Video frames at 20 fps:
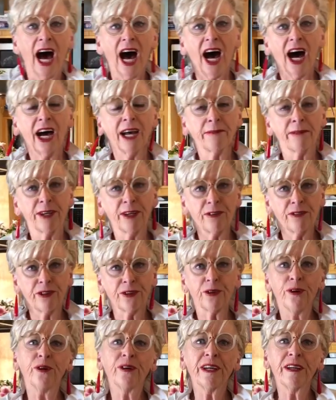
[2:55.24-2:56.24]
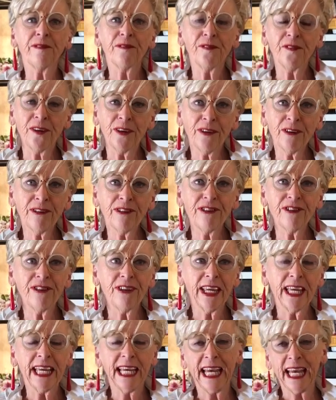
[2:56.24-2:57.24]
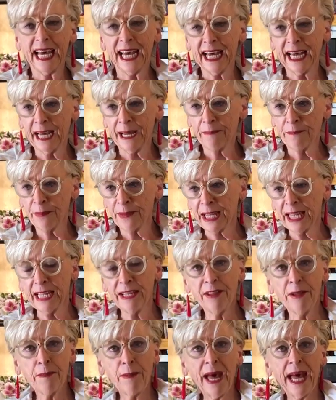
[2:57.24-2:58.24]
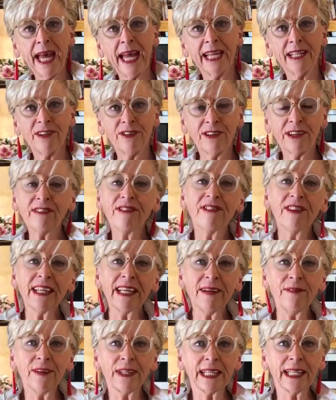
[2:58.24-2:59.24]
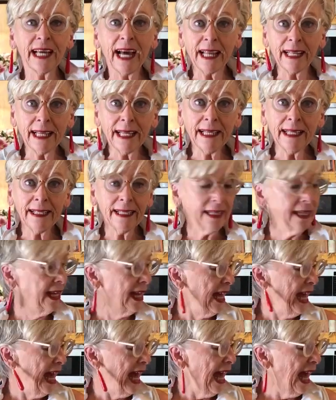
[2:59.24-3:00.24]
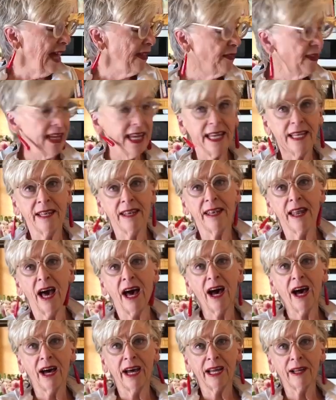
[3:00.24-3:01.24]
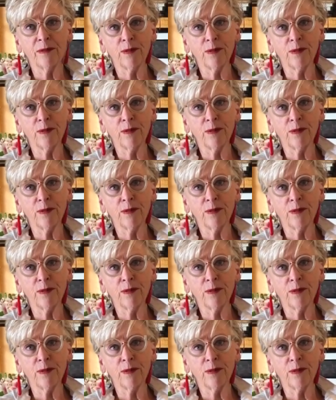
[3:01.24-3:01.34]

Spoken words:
I'm going to cook it first in the pan just to give it colour, and then I